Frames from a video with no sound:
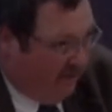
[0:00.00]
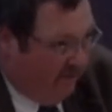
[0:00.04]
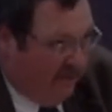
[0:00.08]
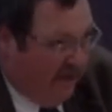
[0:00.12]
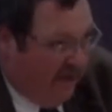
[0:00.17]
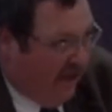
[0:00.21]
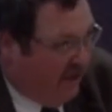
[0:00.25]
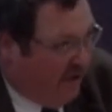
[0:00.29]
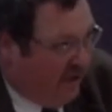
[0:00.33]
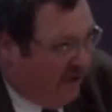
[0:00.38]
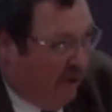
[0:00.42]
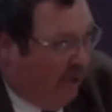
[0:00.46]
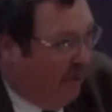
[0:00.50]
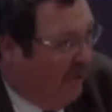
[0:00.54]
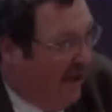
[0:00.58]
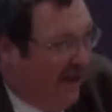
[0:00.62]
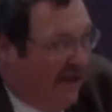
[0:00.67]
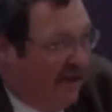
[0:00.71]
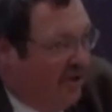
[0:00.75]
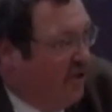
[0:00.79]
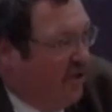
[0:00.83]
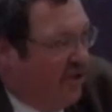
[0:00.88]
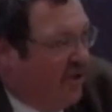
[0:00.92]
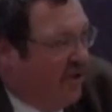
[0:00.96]
it's shown that
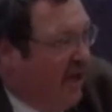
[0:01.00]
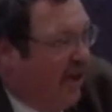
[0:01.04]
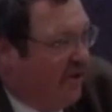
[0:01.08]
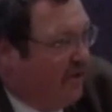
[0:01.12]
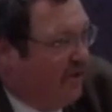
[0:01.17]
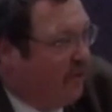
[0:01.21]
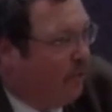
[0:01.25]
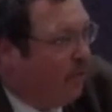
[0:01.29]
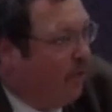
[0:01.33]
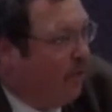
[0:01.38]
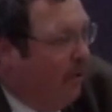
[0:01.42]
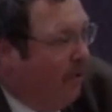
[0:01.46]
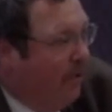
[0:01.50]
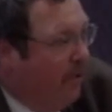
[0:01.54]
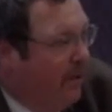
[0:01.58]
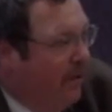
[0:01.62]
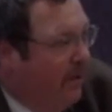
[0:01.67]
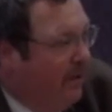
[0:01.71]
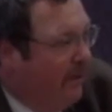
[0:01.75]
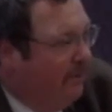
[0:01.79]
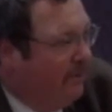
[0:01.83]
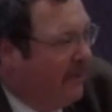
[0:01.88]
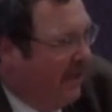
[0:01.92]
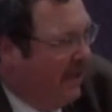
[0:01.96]
it's just not true,
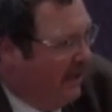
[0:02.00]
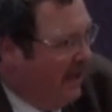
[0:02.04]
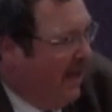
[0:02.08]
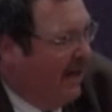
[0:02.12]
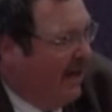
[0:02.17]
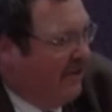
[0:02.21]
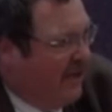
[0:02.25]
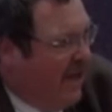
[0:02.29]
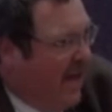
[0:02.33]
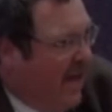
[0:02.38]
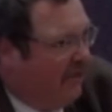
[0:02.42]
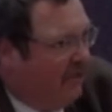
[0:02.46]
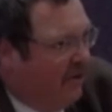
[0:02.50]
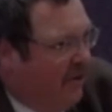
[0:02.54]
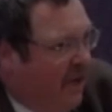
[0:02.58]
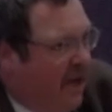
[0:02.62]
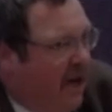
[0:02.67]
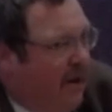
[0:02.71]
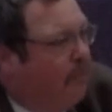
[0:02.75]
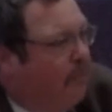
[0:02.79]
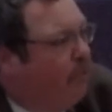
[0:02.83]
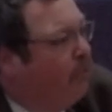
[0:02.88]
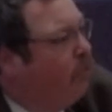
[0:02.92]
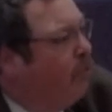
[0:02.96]
that is actually
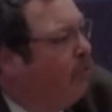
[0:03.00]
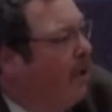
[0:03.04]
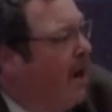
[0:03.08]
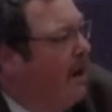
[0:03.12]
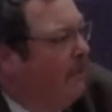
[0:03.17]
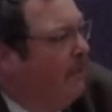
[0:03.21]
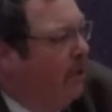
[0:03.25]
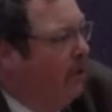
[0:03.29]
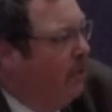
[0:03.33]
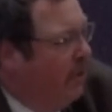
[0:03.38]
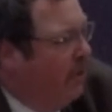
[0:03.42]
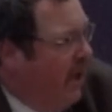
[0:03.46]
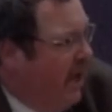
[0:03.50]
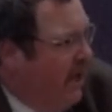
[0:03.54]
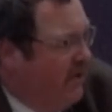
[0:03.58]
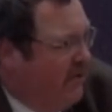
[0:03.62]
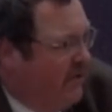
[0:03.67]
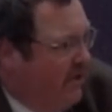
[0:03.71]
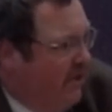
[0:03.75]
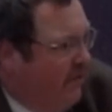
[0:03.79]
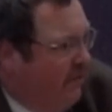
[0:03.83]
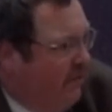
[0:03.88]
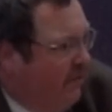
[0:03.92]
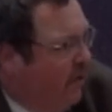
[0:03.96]
a prime
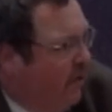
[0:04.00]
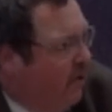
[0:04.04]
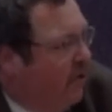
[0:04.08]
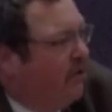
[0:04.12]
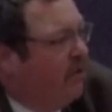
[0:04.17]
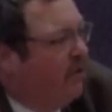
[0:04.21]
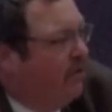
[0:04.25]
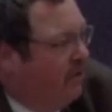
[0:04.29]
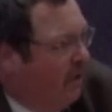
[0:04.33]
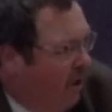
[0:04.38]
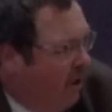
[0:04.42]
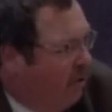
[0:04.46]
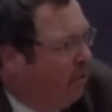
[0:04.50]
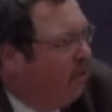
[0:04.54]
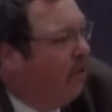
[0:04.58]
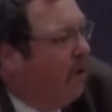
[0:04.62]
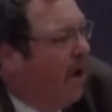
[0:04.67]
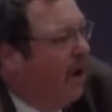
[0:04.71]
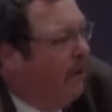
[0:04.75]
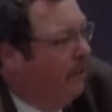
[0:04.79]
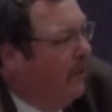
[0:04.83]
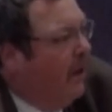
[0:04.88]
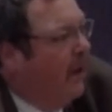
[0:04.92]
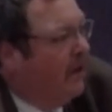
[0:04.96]
location for a
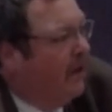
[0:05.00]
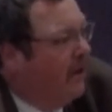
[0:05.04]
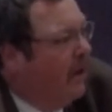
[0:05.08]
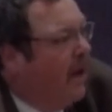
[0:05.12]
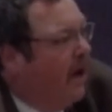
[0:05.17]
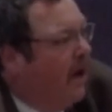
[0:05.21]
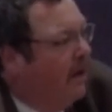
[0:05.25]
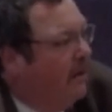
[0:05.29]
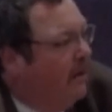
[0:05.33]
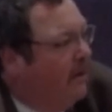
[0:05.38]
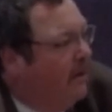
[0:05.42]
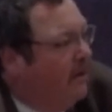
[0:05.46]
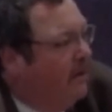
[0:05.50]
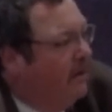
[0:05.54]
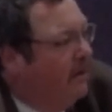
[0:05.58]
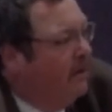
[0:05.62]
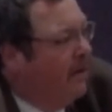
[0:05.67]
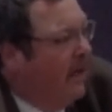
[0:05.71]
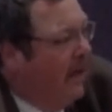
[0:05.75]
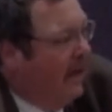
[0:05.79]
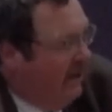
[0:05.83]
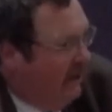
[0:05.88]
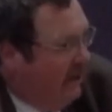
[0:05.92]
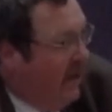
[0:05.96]
crime like that.
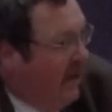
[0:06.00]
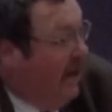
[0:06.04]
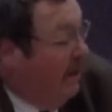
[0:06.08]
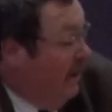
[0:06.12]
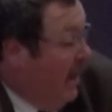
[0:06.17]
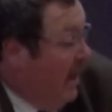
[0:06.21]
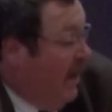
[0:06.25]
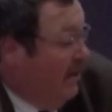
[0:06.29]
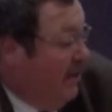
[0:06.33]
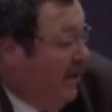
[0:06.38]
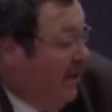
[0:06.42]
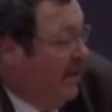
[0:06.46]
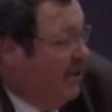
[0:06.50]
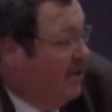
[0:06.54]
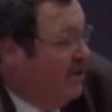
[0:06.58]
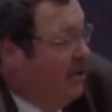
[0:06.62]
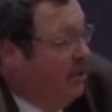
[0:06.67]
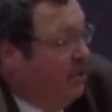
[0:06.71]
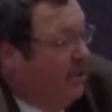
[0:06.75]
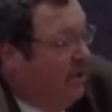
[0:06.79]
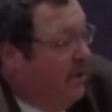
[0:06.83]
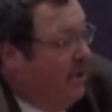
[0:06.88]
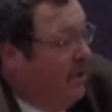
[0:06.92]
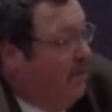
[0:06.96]
And I think it's
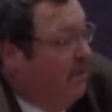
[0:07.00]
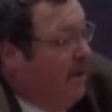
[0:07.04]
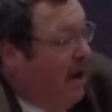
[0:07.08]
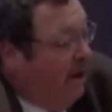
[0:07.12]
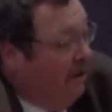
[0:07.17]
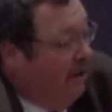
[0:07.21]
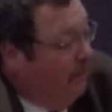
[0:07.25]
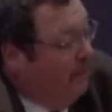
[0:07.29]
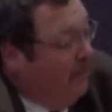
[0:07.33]
due to the amount of